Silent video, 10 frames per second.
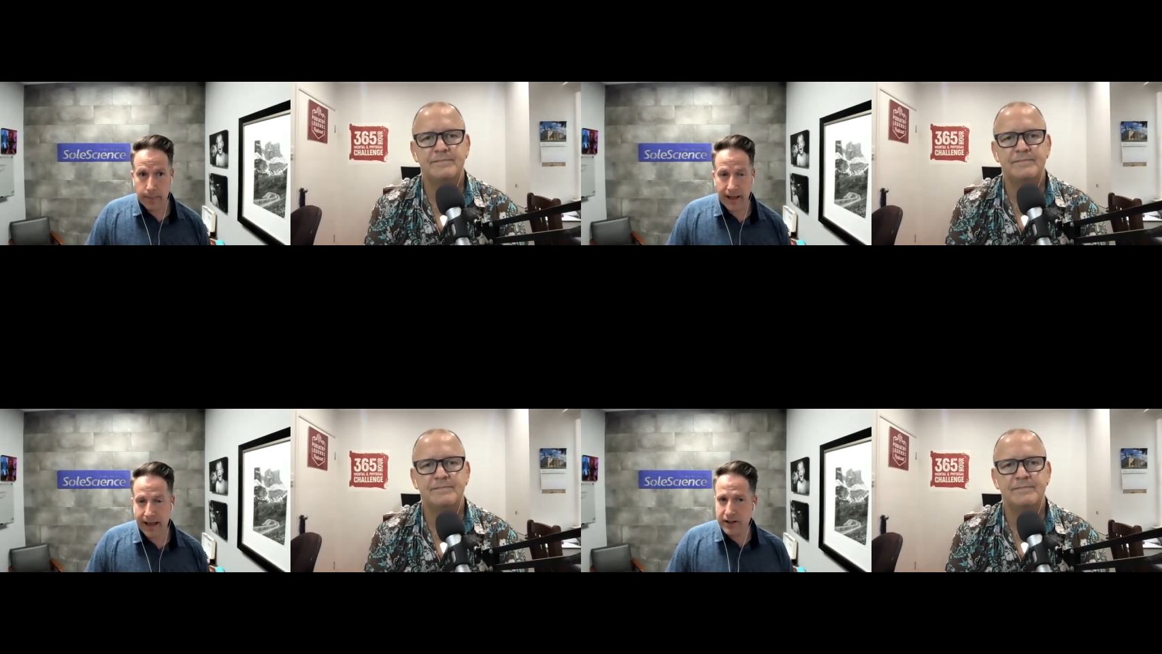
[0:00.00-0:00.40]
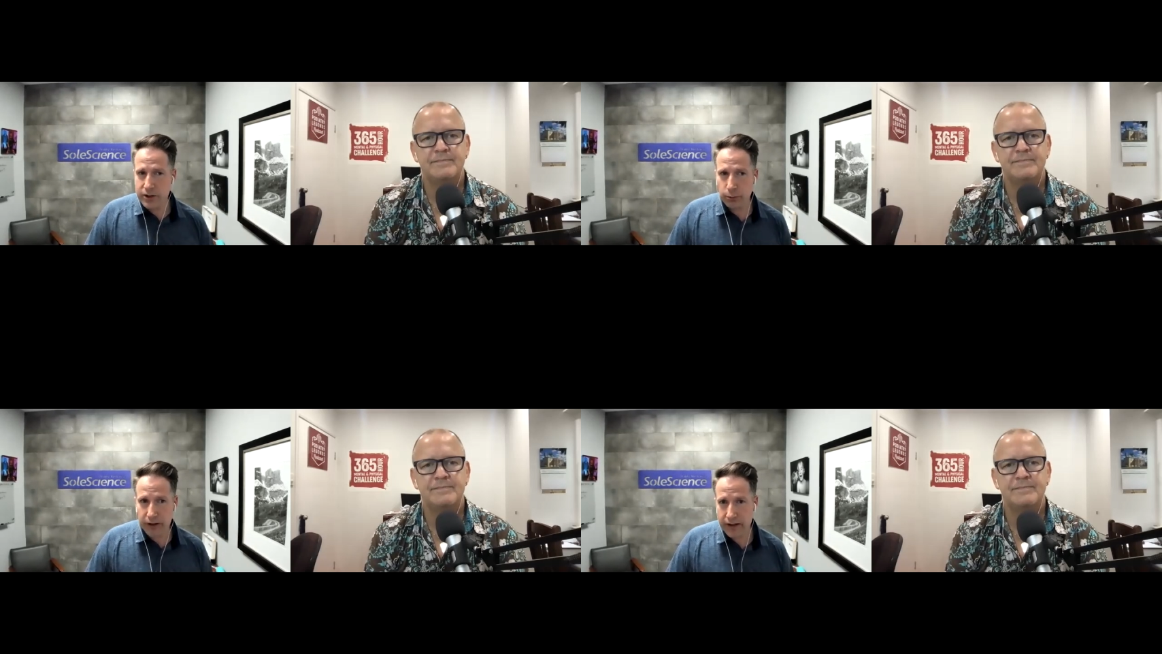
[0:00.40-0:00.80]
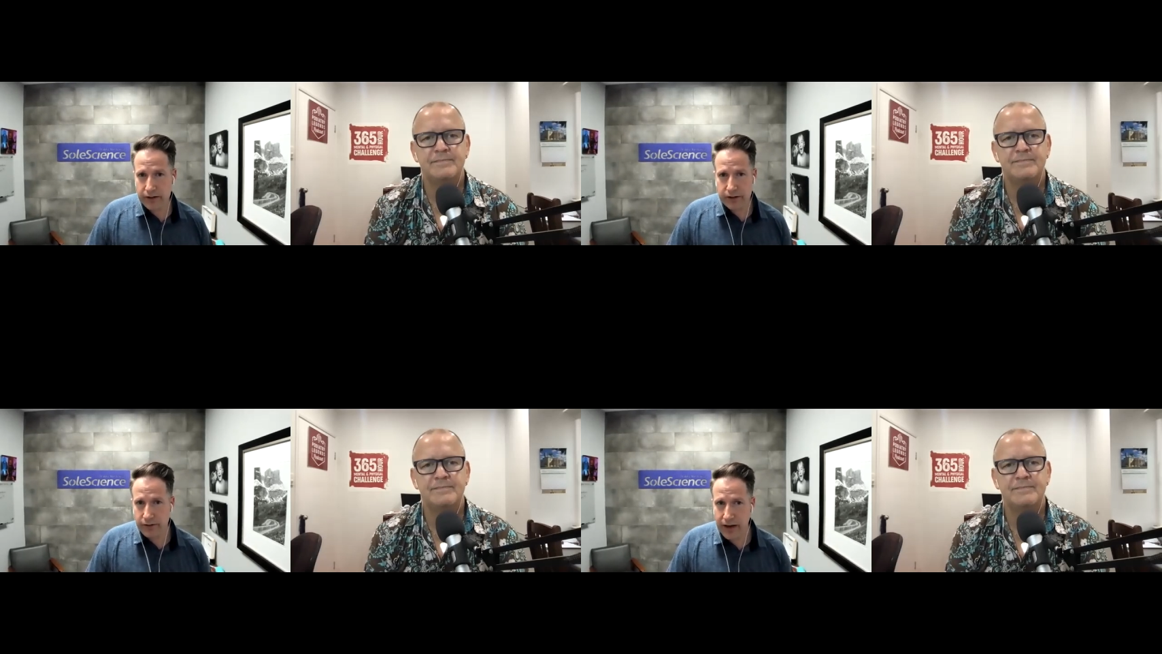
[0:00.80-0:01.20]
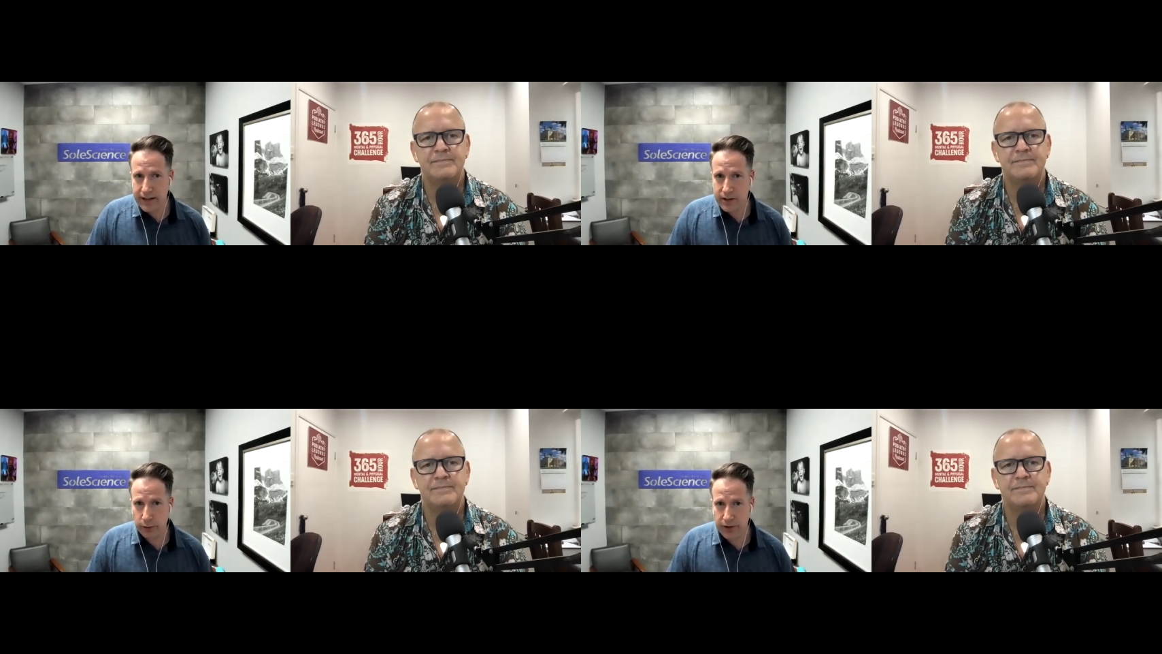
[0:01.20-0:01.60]
Speaker 1: is it really the
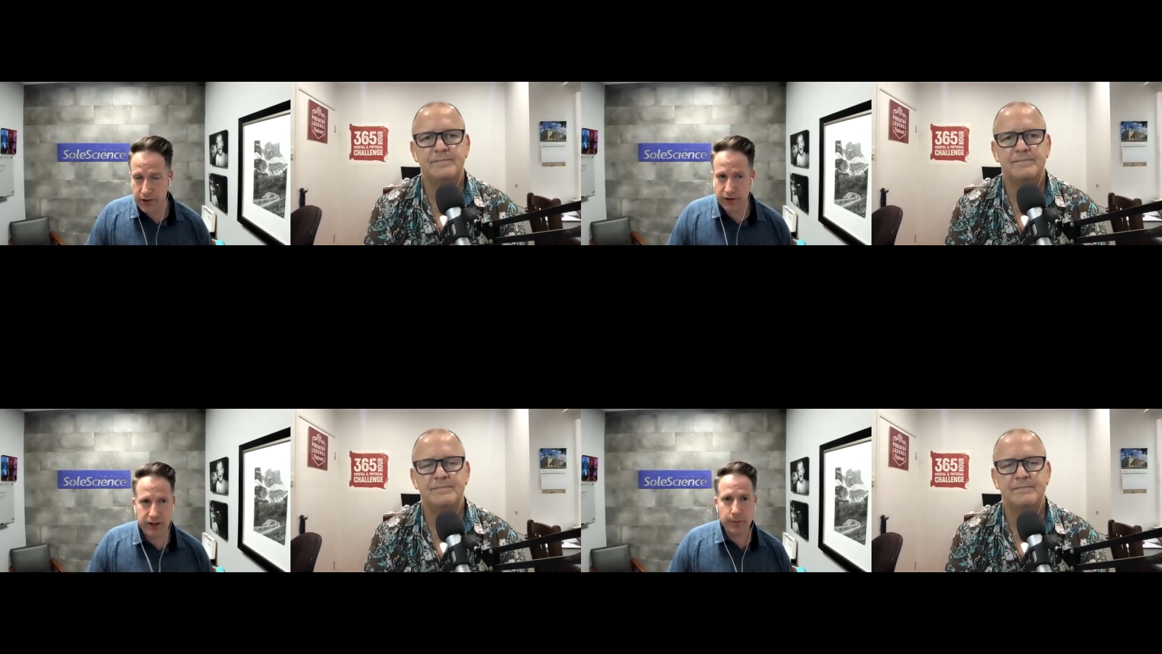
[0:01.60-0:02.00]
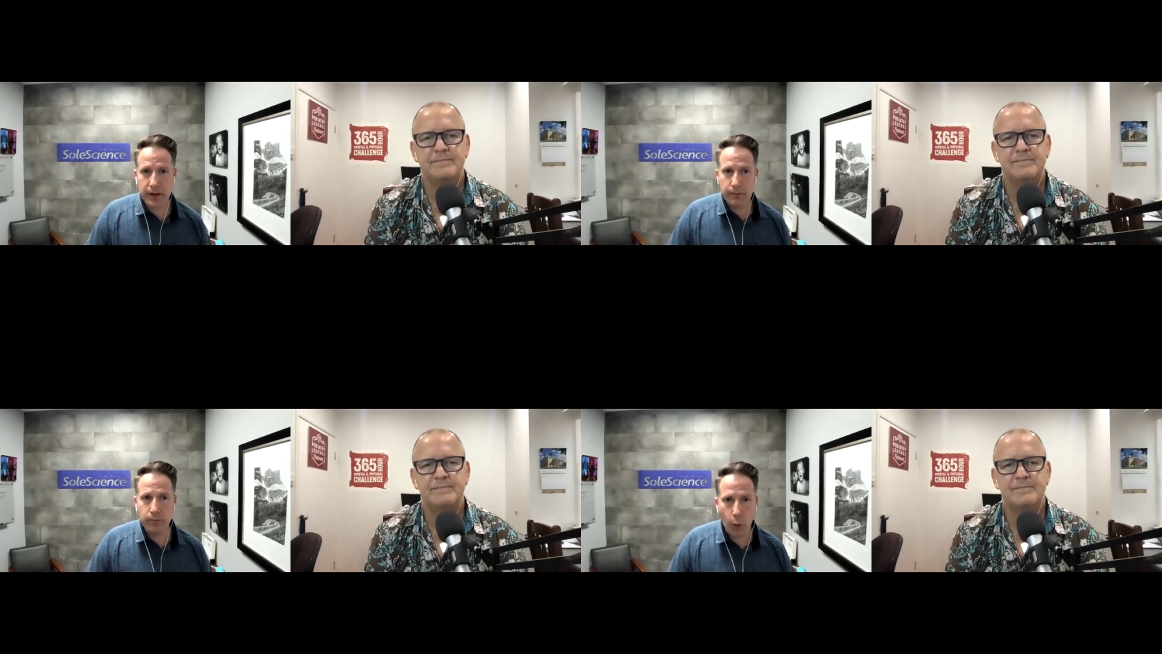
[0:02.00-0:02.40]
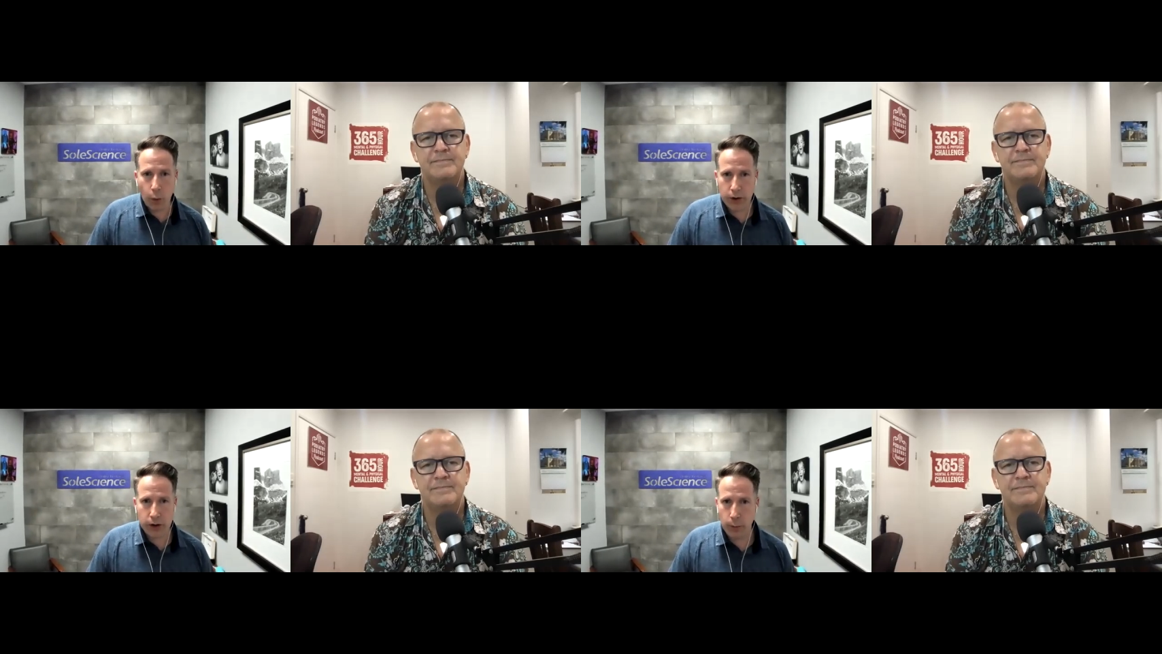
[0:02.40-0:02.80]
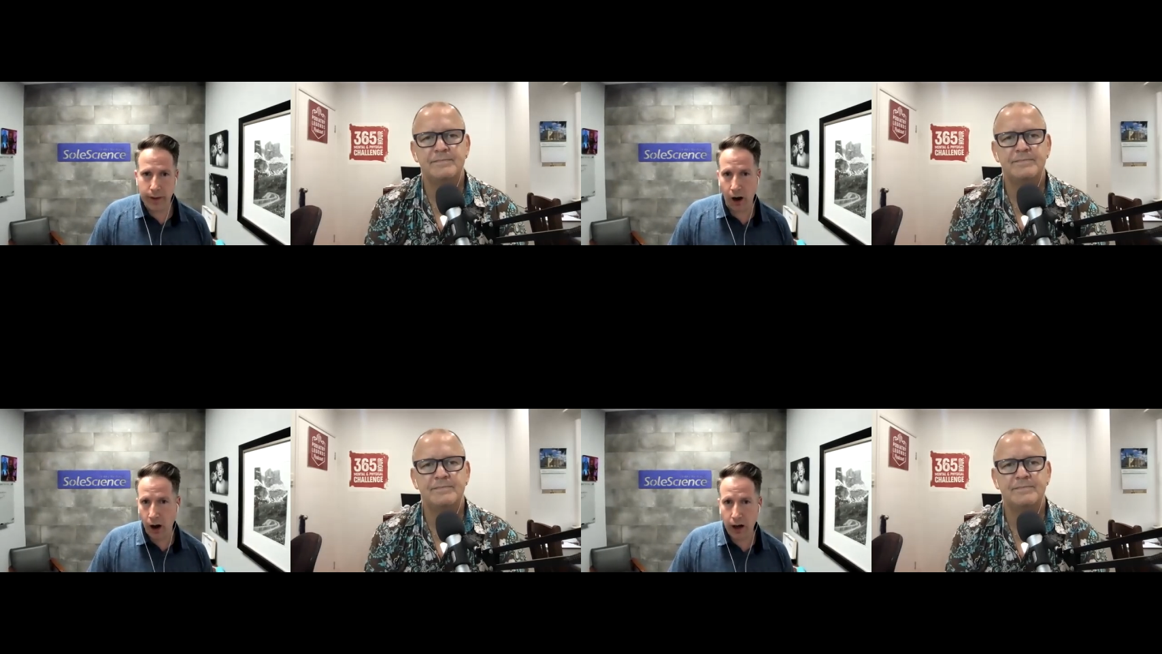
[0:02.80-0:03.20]
device, or is there something more
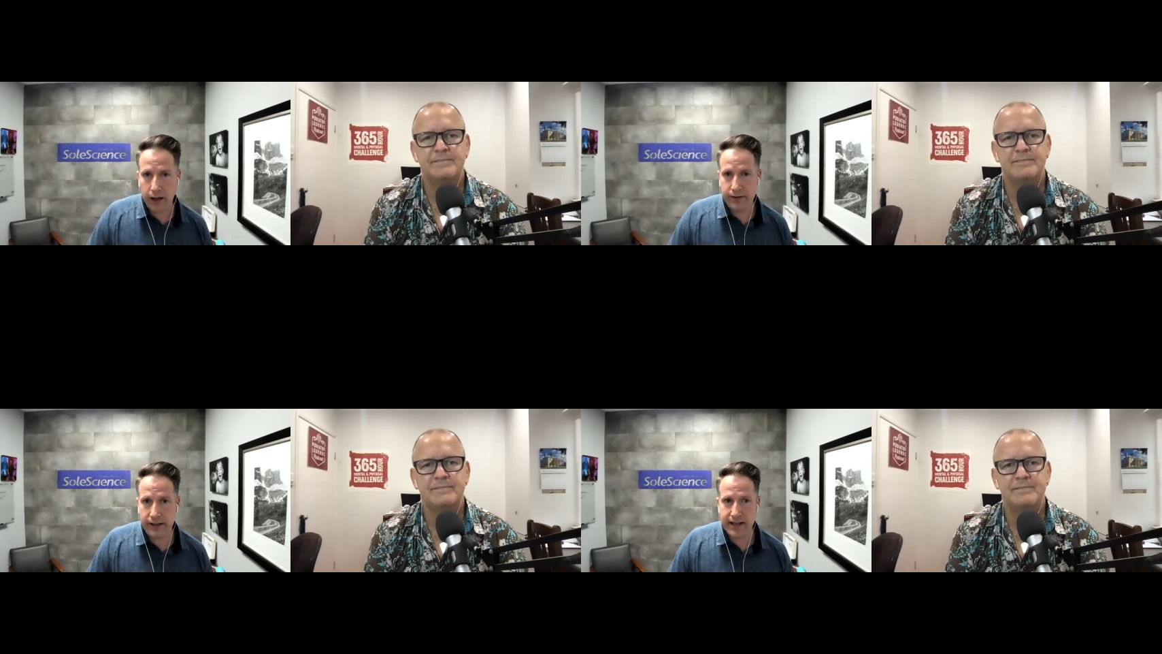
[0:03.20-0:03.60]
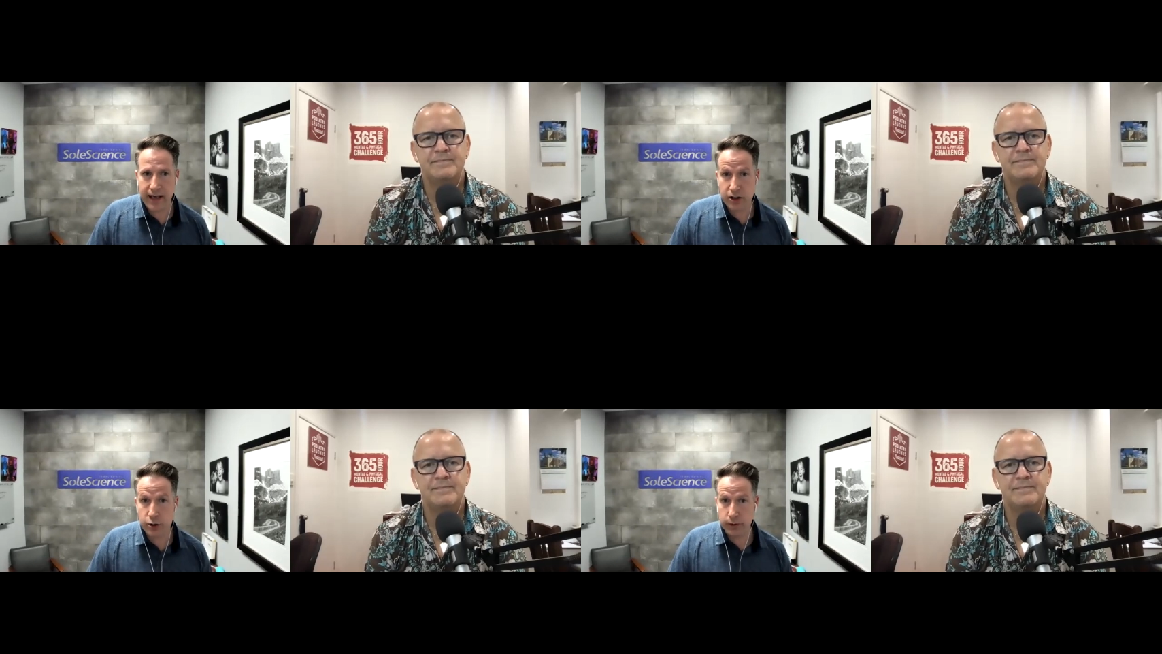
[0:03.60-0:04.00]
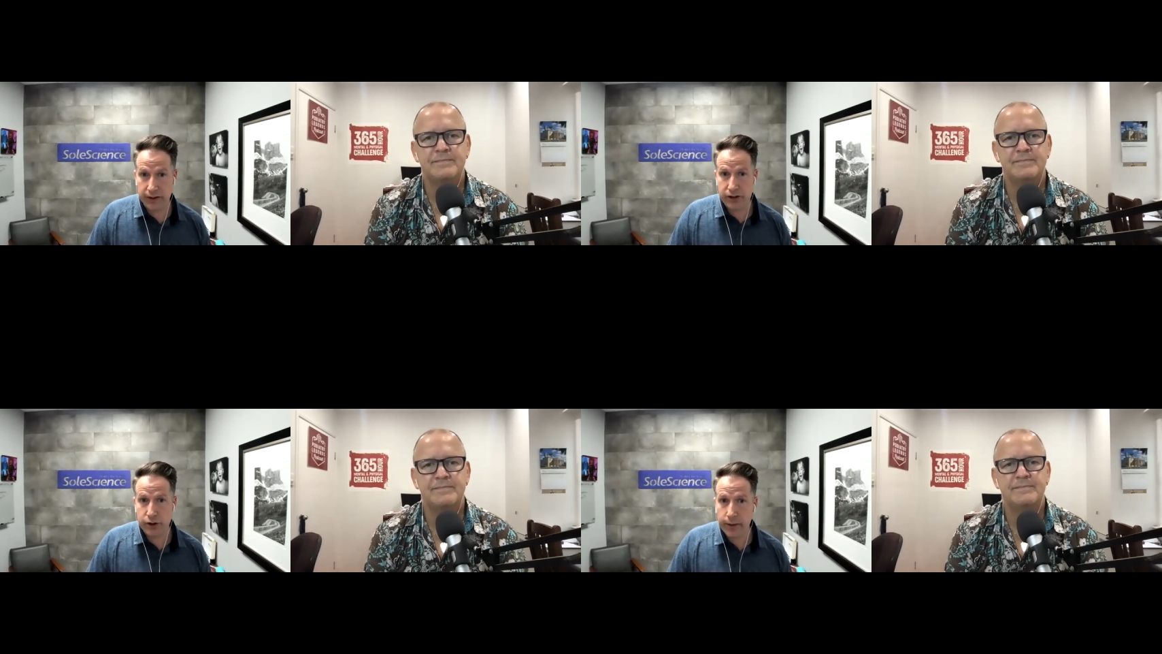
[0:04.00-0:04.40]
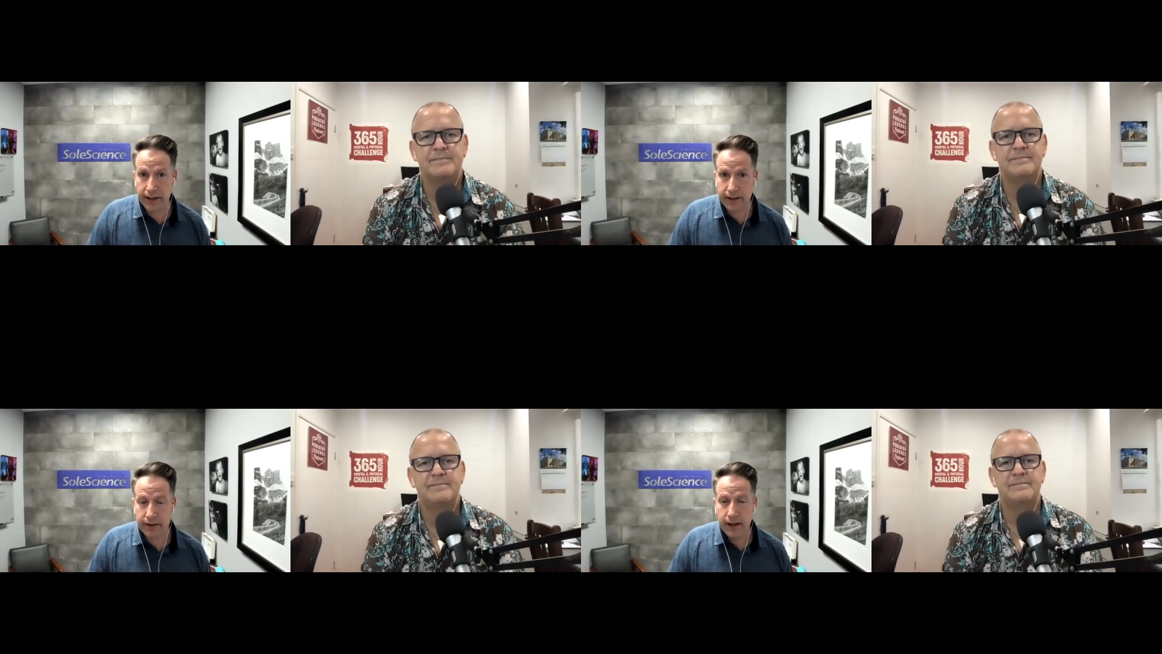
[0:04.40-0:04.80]
going on that's actually
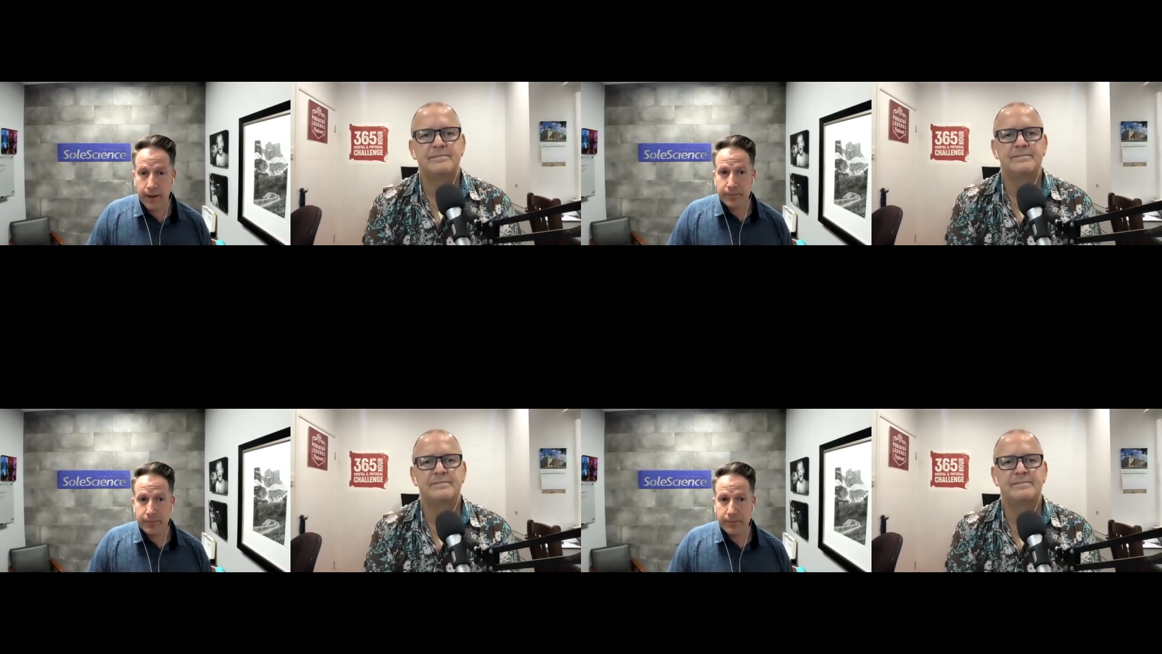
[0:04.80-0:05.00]
doing it?